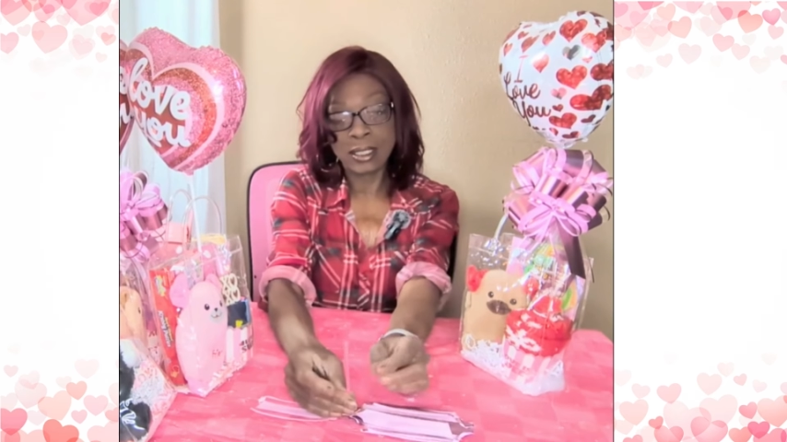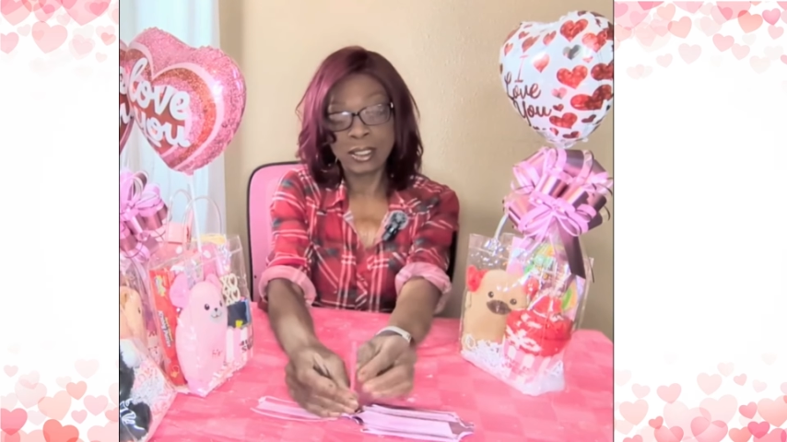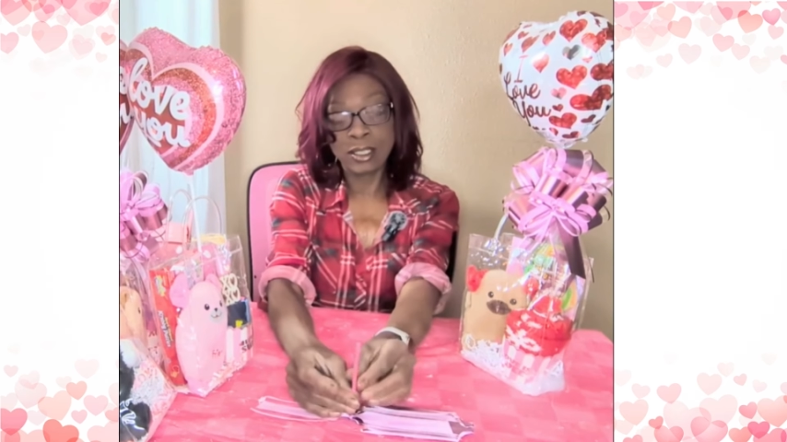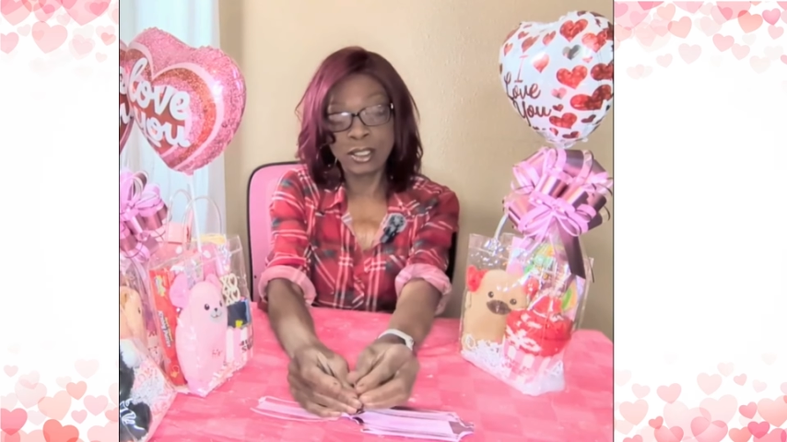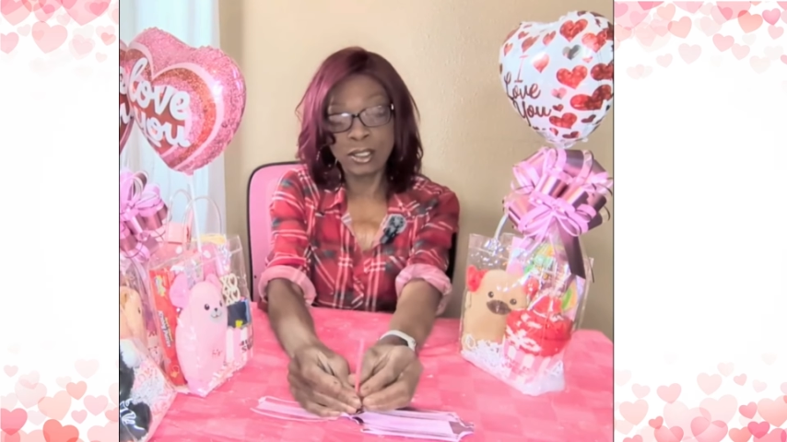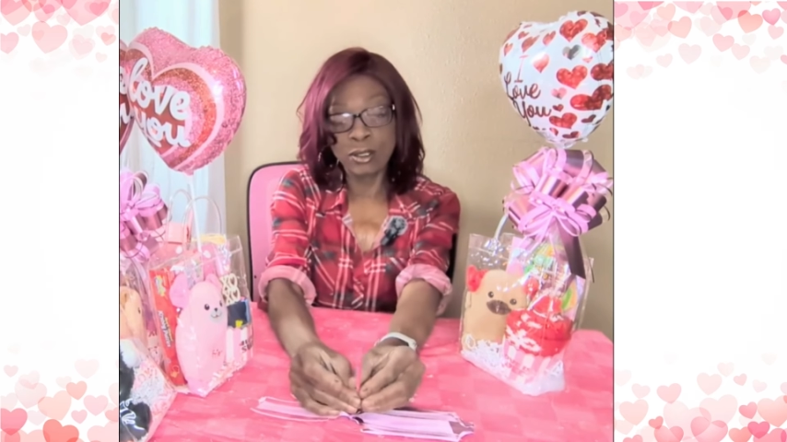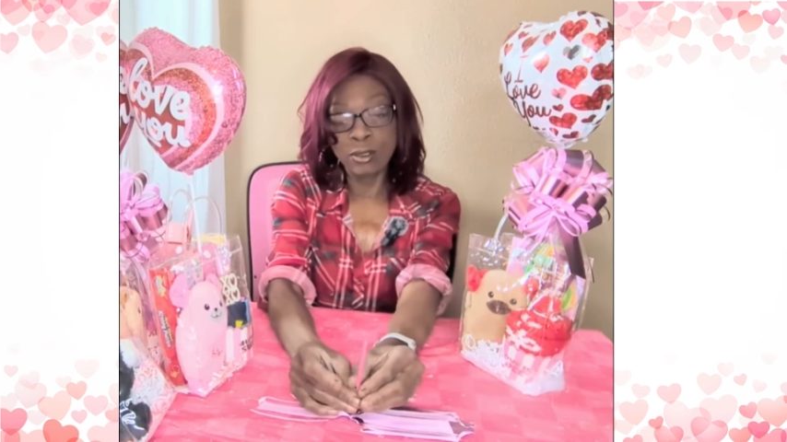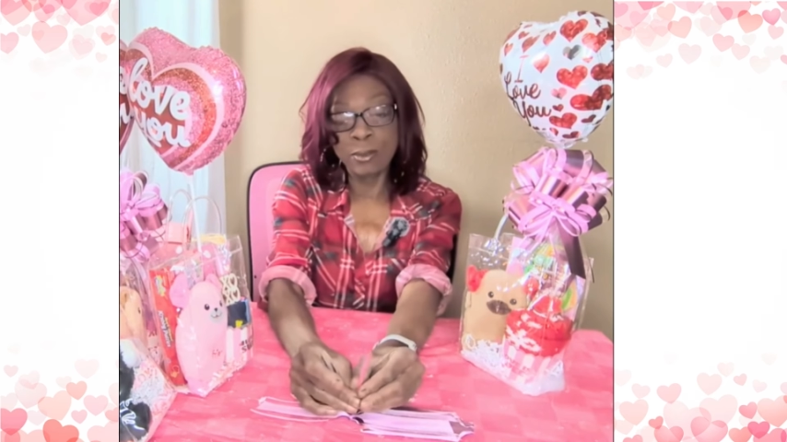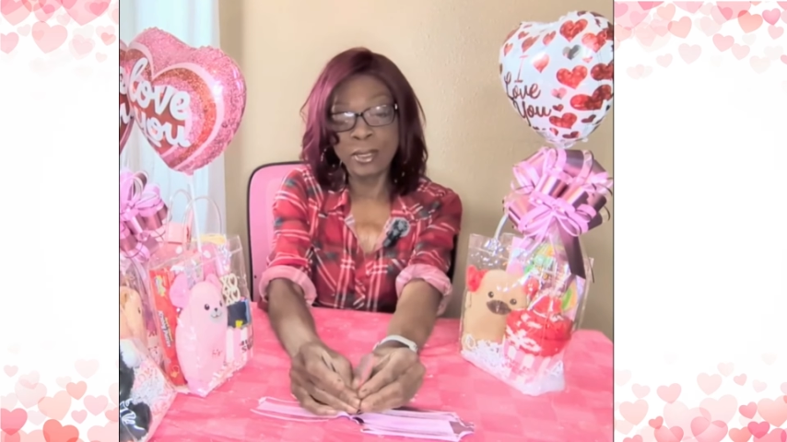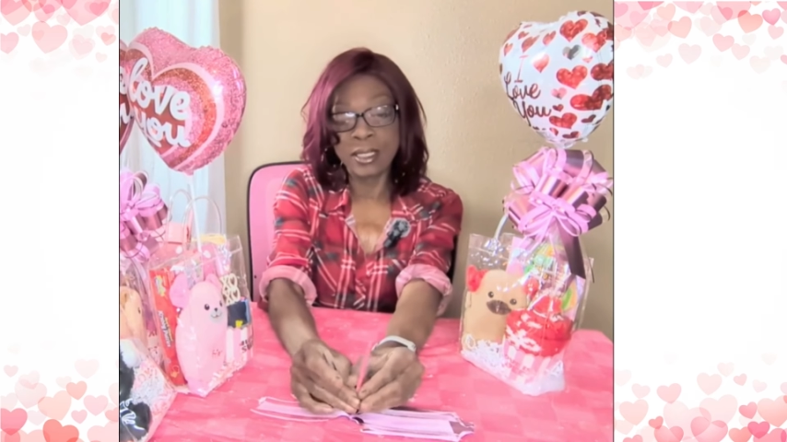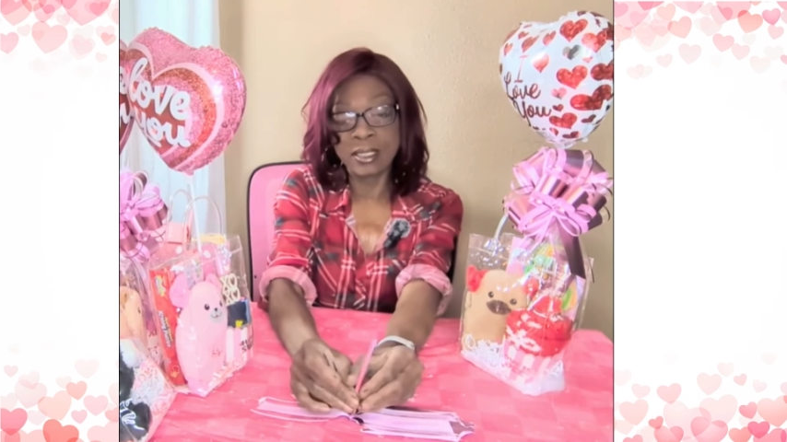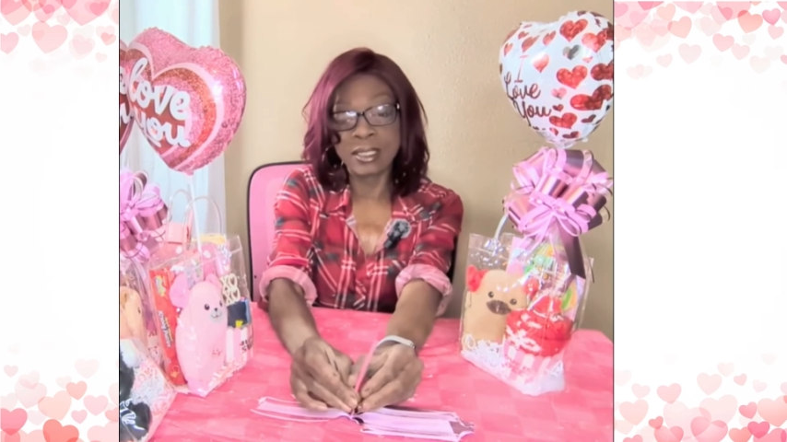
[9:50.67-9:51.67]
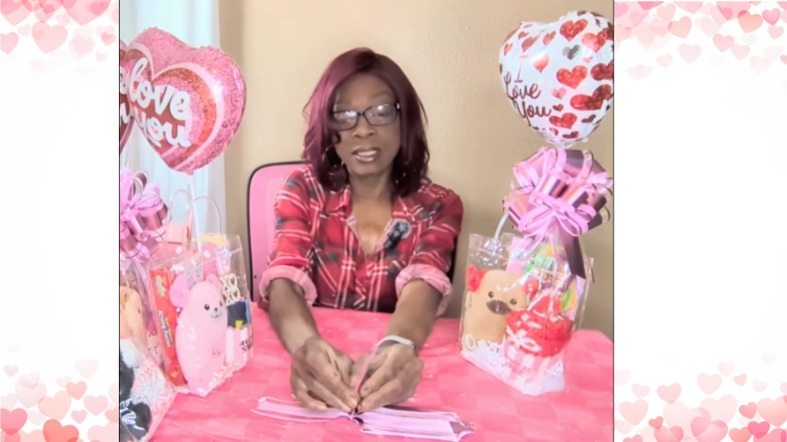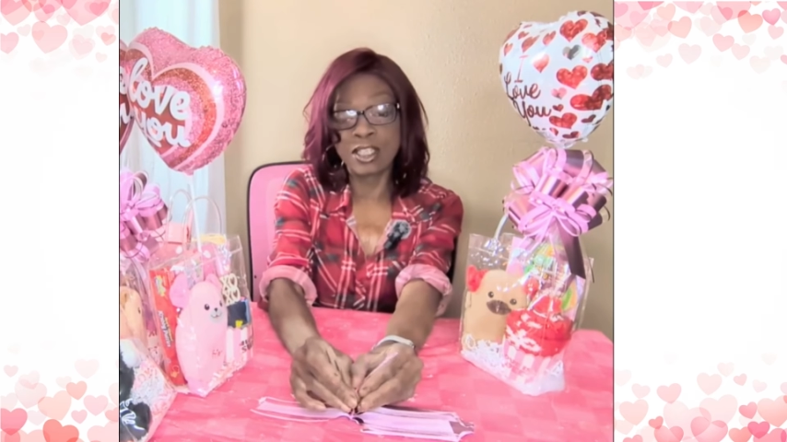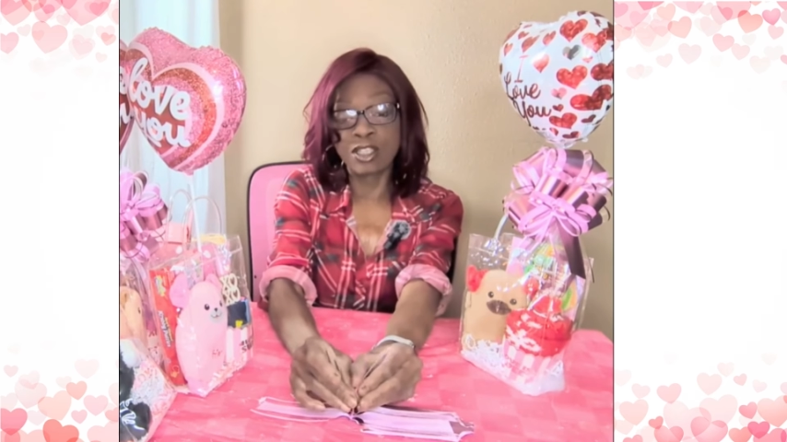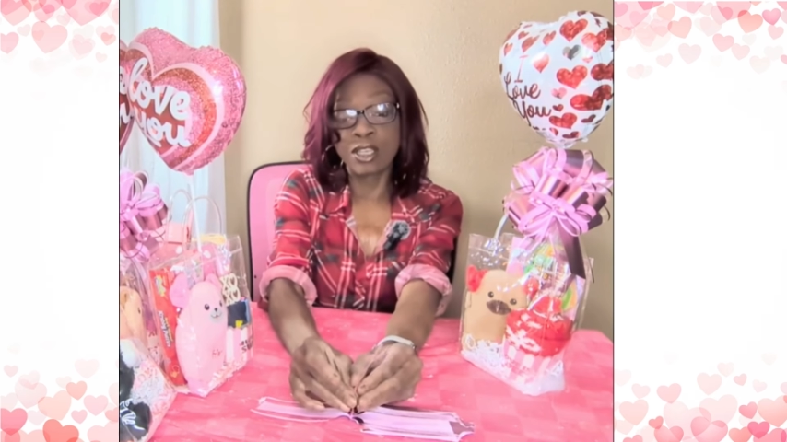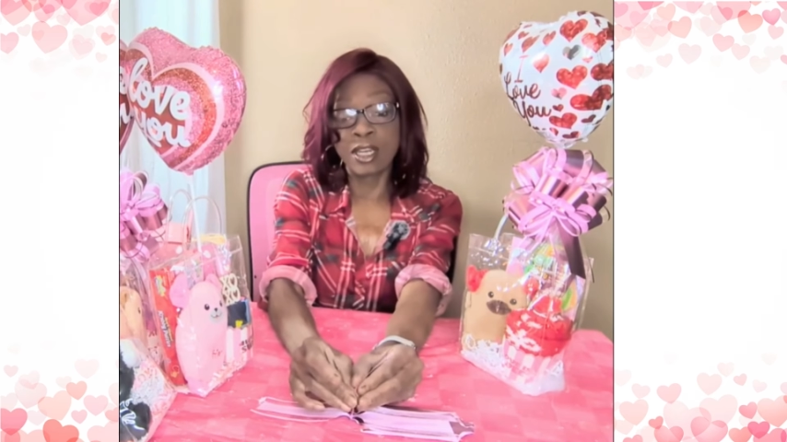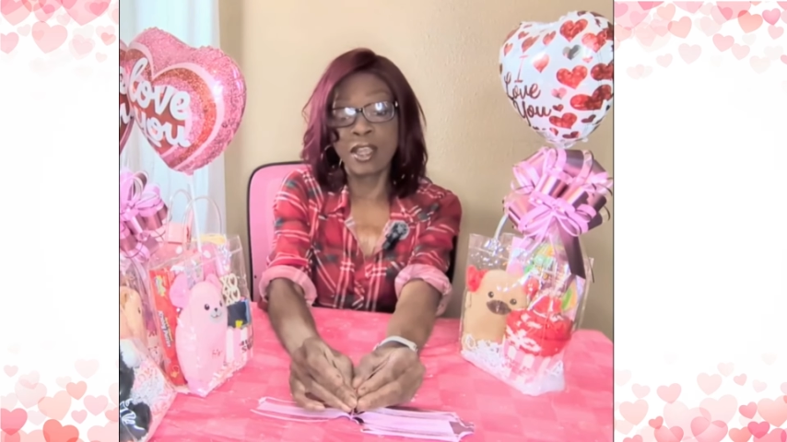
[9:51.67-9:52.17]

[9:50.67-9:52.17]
is the two pieces